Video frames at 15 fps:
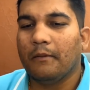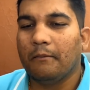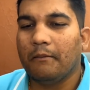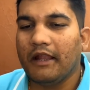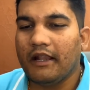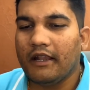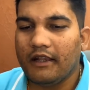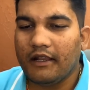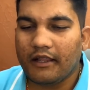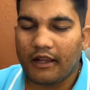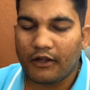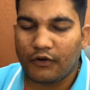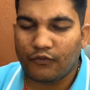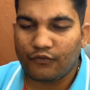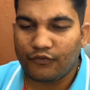may
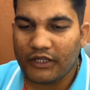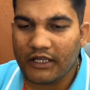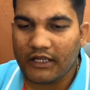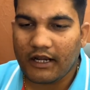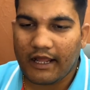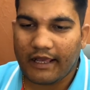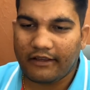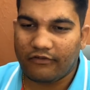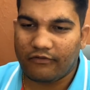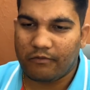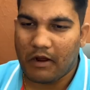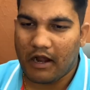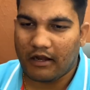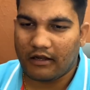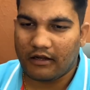indicate weak life
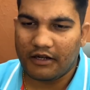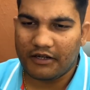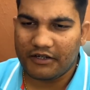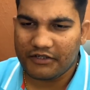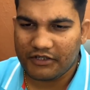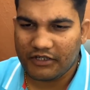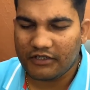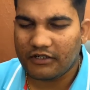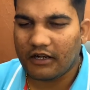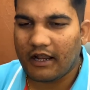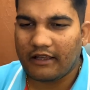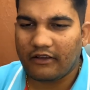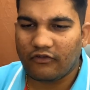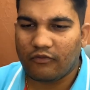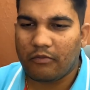partner, diseased
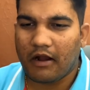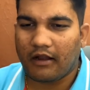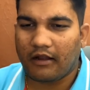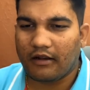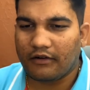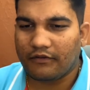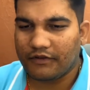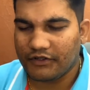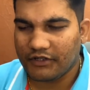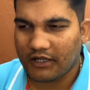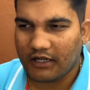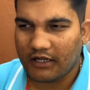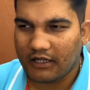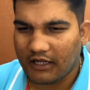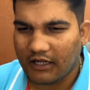life partner,
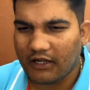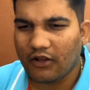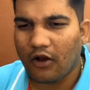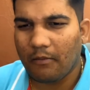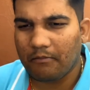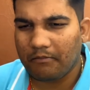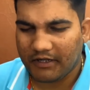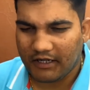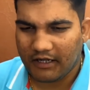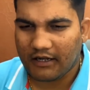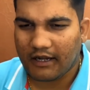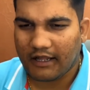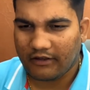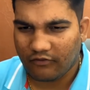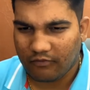physically
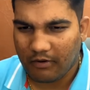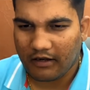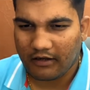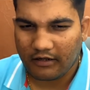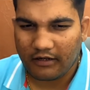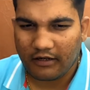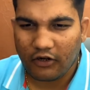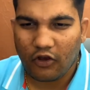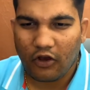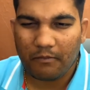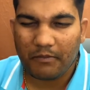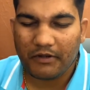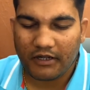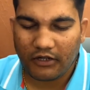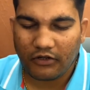incompetent life partner,
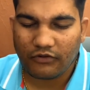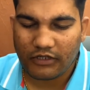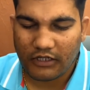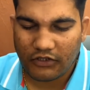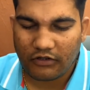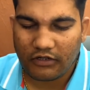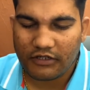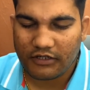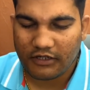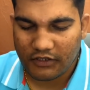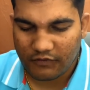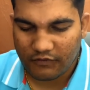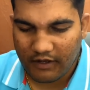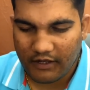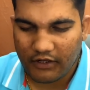incompetent to sexually
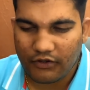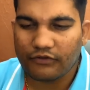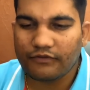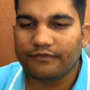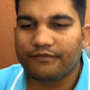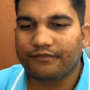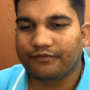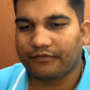satisfy you.